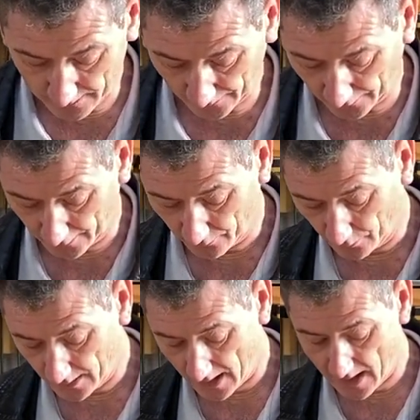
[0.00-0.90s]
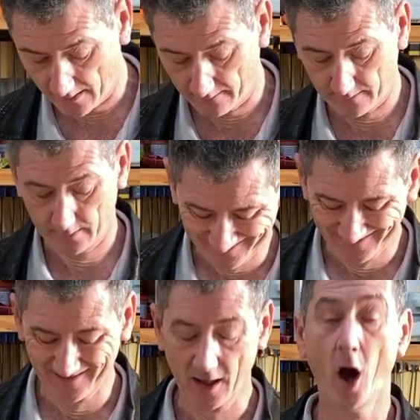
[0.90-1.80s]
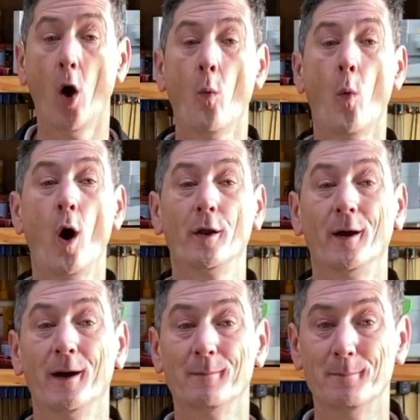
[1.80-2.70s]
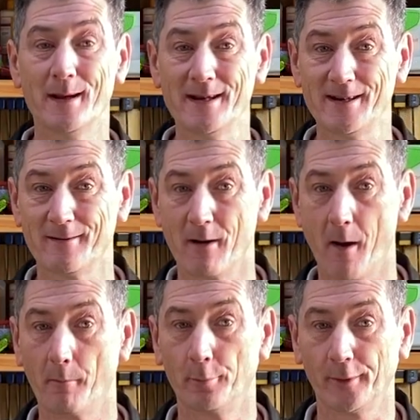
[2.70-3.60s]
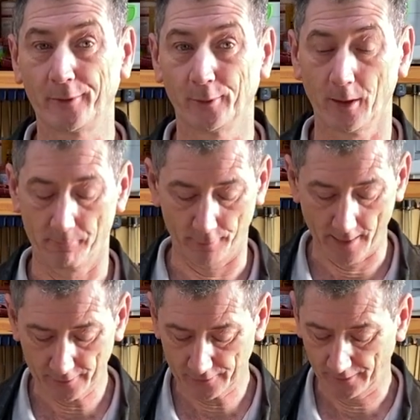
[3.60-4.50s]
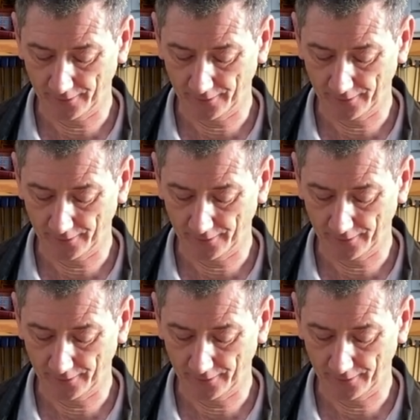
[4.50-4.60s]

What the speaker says: insert we have one medium bristle brush,